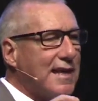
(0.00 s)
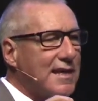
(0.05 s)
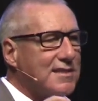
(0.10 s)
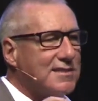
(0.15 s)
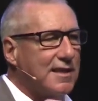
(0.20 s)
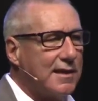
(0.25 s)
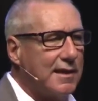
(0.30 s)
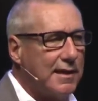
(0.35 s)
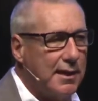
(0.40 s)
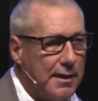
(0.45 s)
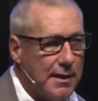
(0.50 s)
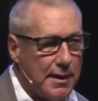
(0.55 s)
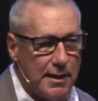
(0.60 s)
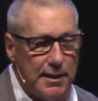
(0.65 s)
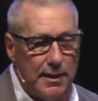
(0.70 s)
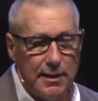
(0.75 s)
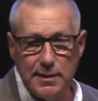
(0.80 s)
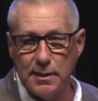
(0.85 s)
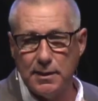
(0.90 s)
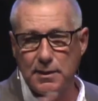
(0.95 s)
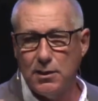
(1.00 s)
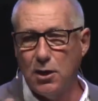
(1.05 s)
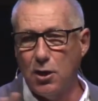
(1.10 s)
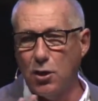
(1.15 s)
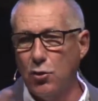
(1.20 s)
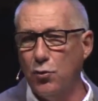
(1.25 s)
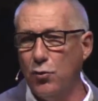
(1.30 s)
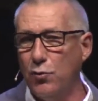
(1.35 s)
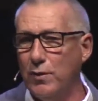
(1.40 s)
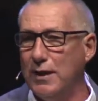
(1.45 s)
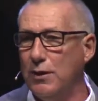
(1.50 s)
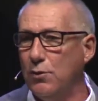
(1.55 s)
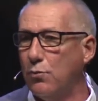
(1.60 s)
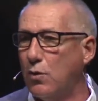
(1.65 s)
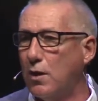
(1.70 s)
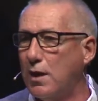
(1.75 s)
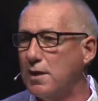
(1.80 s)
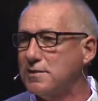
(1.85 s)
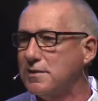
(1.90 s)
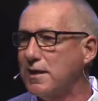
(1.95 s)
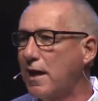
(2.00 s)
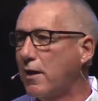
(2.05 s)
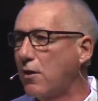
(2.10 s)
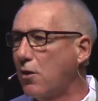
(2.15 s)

as a kid. He didn't know who he was at